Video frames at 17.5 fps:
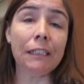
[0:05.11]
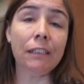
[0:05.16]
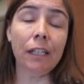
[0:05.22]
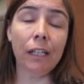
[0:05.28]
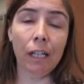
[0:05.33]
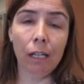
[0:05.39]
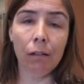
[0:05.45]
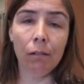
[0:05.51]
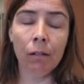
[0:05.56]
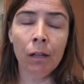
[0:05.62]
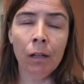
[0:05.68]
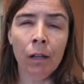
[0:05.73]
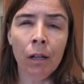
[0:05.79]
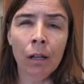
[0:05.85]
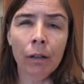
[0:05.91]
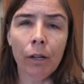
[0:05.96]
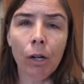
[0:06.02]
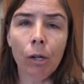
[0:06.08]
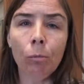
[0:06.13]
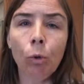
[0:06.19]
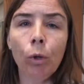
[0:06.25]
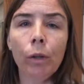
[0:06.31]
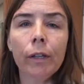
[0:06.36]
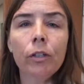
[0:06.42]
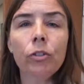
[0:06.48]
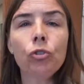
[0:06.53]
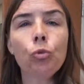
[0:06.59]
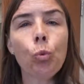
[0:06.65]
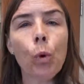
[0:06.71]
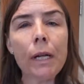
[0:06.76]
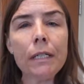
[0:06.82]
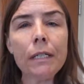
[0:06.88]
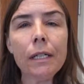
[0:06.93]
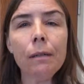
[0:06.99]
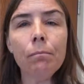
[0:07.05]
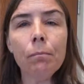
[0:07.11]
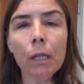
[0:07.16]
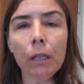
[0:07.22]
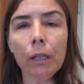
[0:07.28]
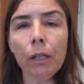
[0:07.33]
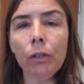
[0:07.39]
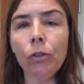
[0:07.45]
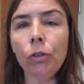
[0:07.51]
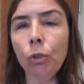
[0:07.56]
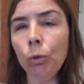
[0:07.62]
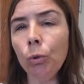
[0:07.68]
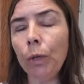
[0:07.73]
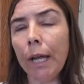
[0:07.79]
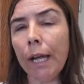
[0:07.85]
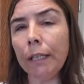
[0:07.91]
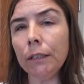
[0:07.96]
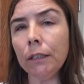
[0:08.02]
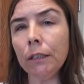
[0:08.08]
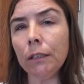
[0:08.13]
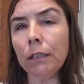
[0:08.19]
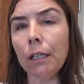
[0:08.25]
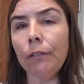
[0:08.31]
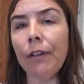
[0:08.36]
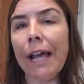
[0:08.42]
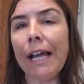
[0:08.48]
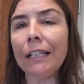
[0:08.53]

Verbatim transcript: City. There are more than 20 million new cases of